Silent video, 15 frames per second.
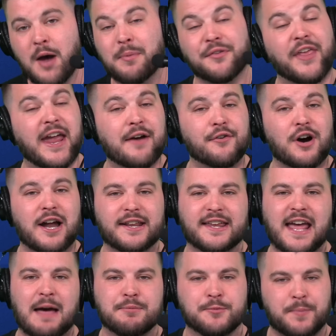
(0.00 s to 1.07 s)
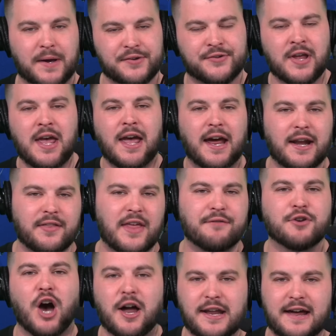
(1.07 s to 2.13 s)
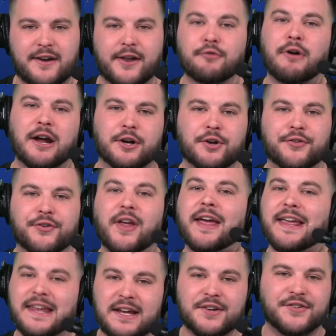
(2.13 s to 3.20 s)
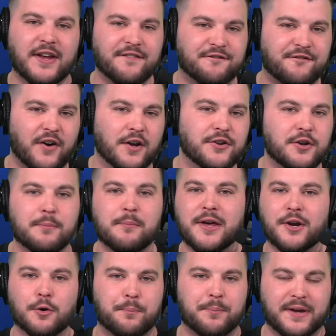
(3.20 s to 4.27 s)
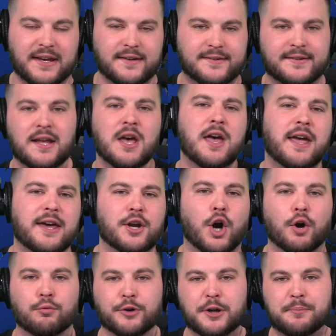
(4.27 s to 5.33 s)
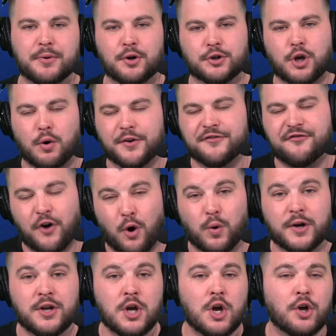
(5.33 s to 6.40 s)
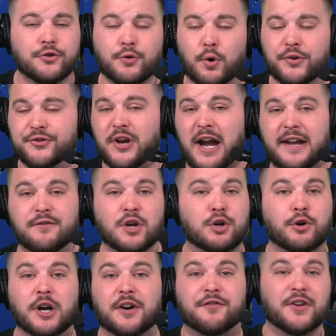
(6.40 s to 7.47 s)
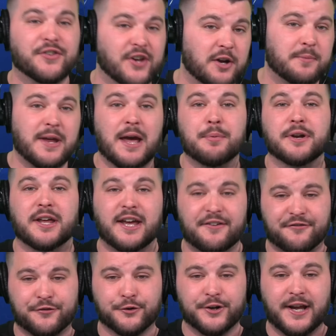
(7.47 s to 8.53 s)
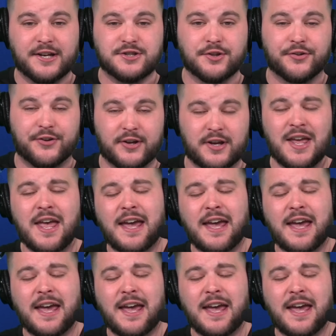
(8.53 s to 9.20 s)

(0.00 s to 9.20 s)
But they have a lot of cap space, and they've gone out on record saying he is a fundamental piece in our rebuild going forward. So it's not even clear if he's going to be able to hit free agency.